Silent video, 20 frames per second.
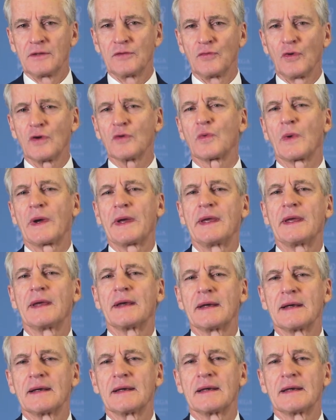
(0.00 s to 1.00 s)

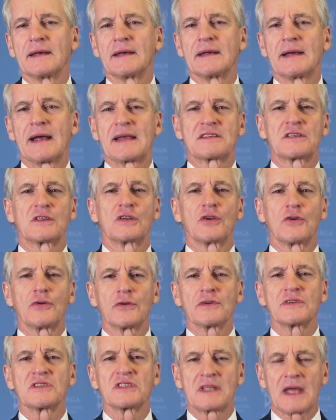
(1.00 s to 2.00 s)
Norway has a
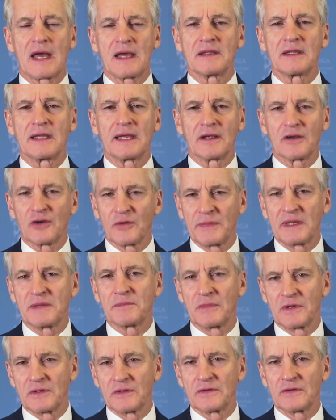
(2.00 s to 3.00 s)
long standing
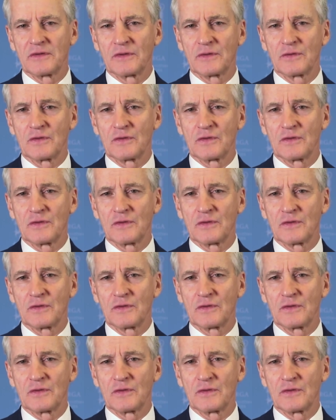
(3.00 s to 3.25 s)
commitment